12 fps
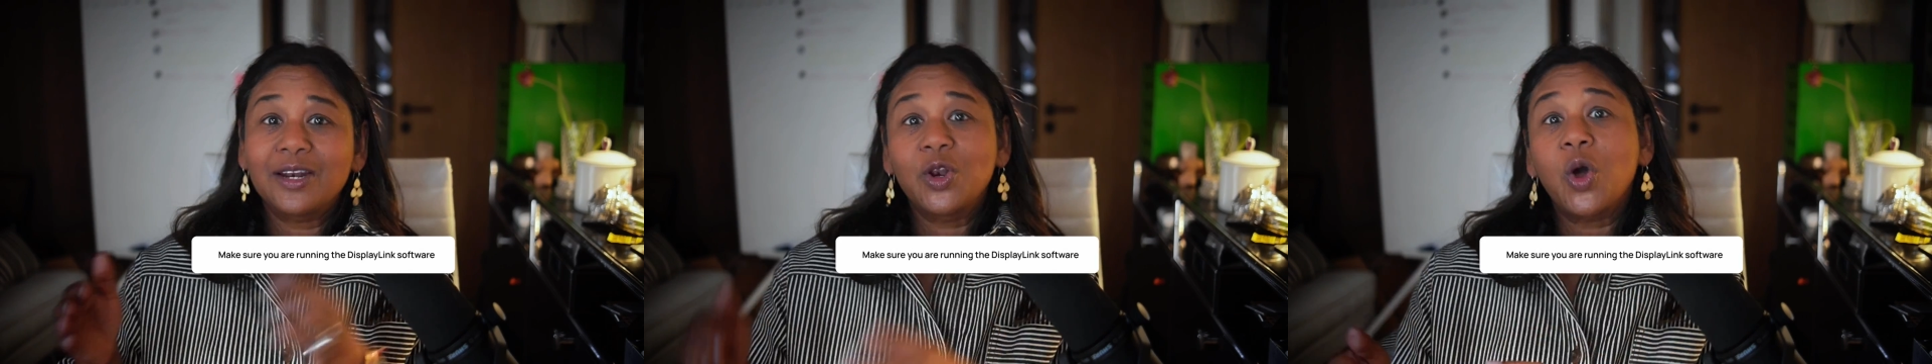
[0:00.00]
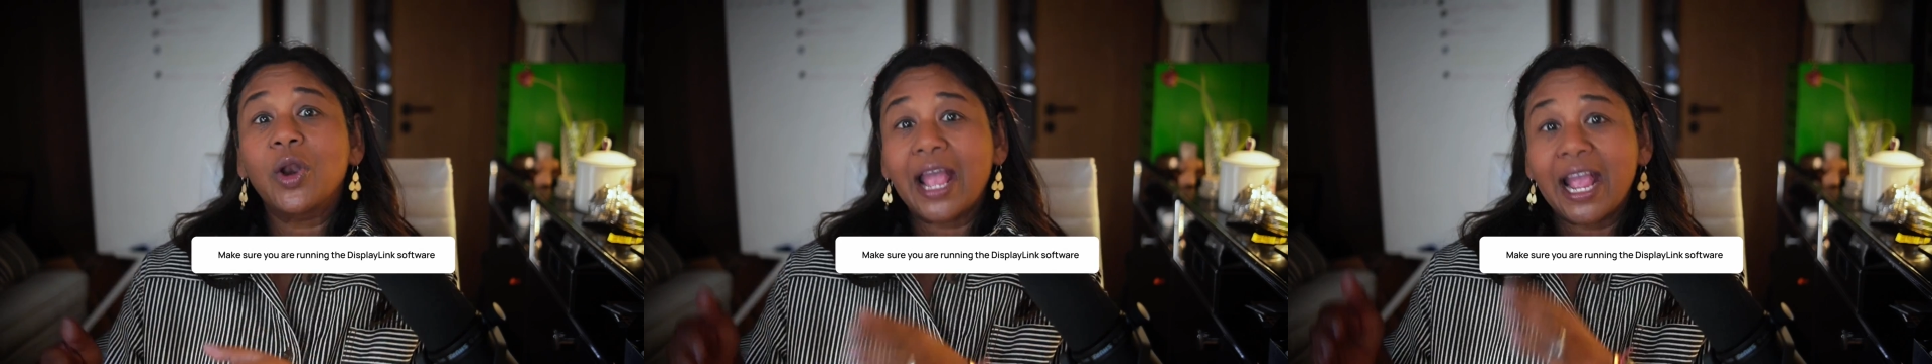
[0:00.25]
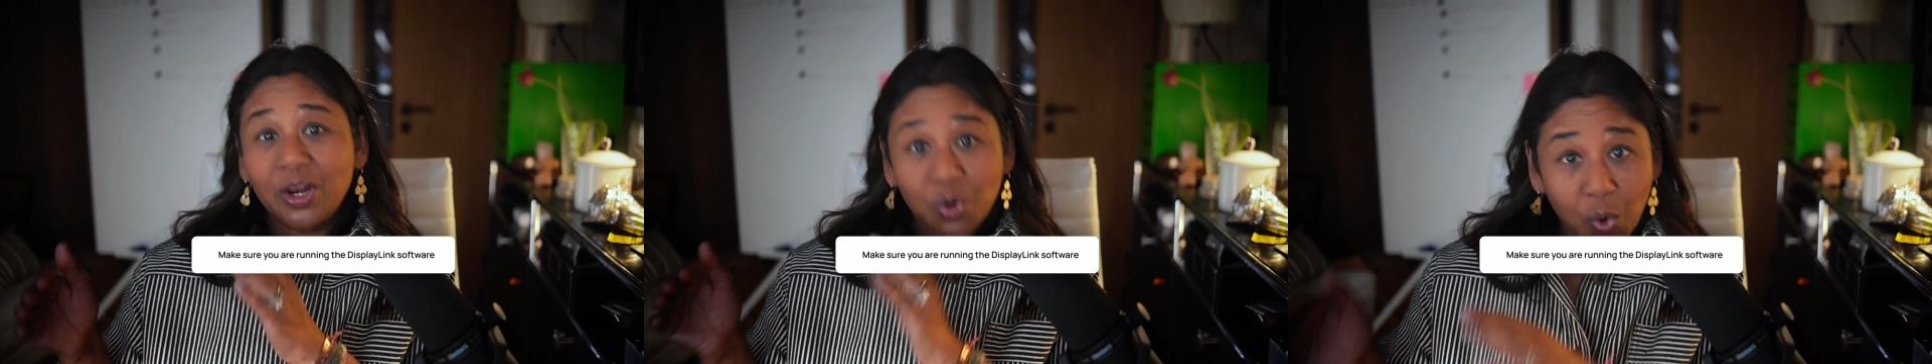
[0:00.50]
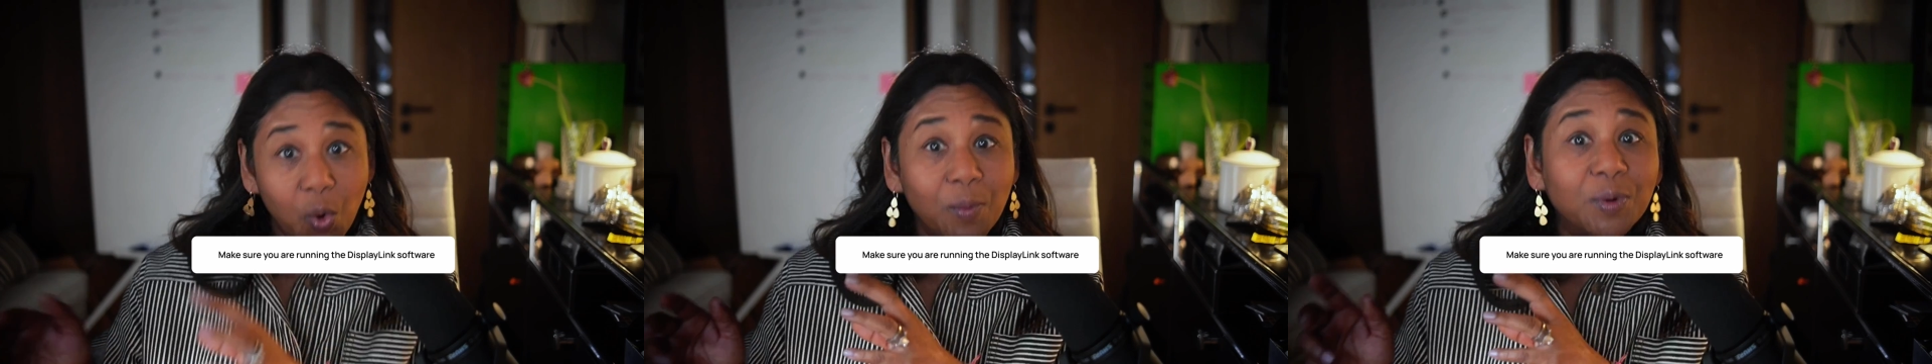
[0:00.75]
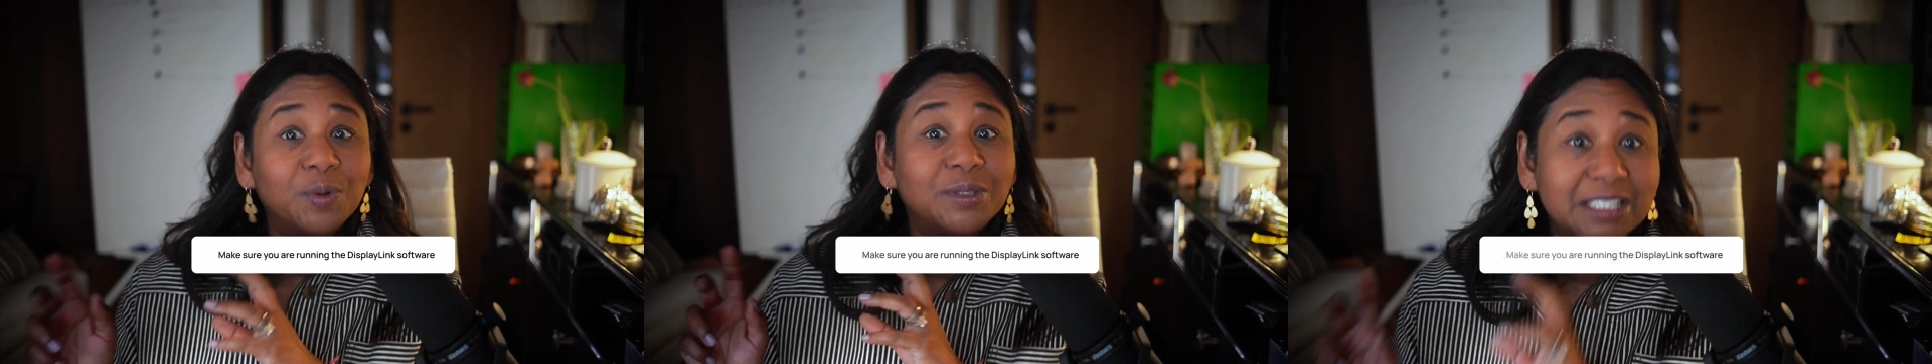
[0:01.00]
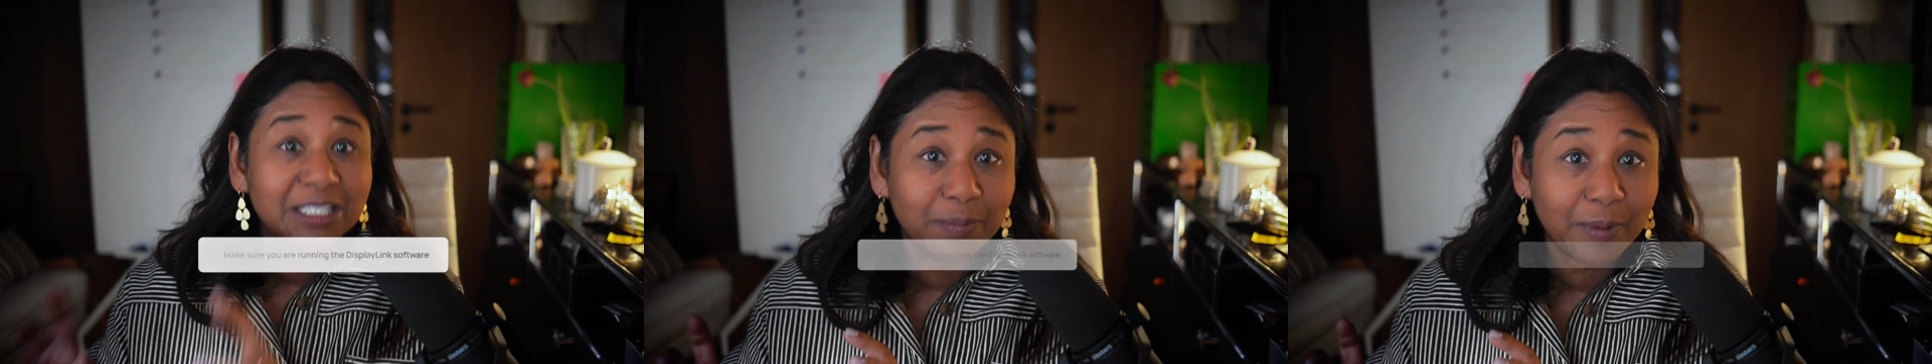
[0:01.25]
not a normal
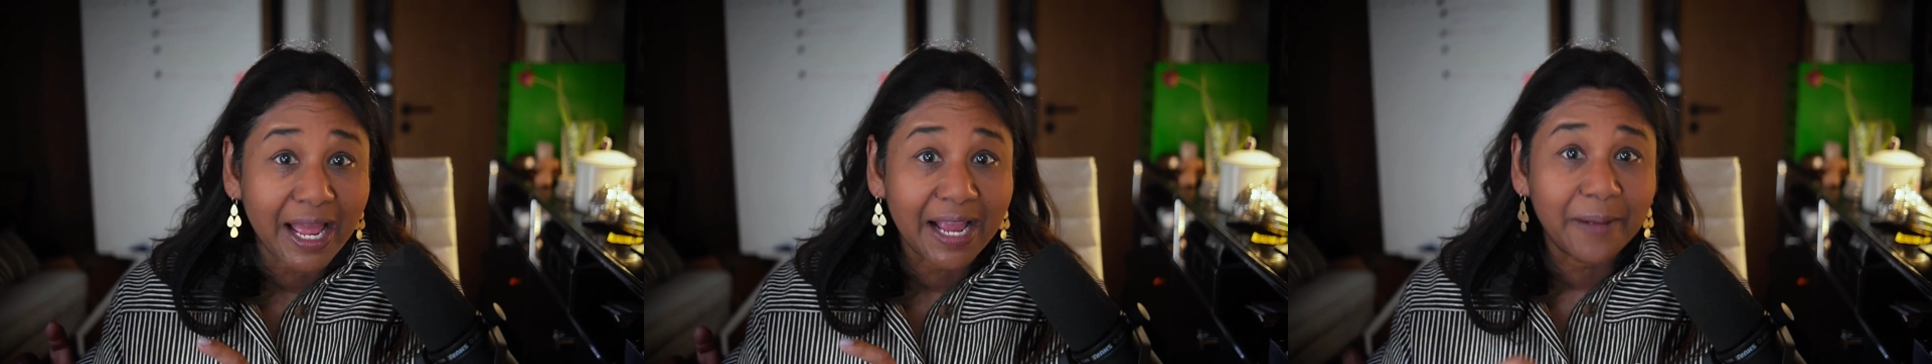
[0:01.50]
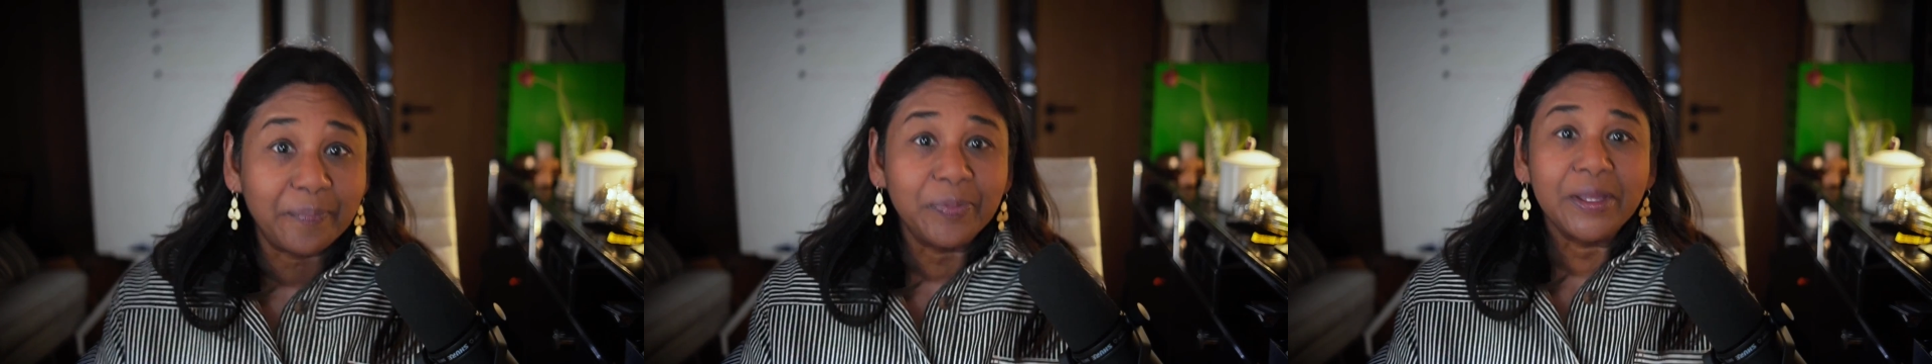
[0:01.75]
display.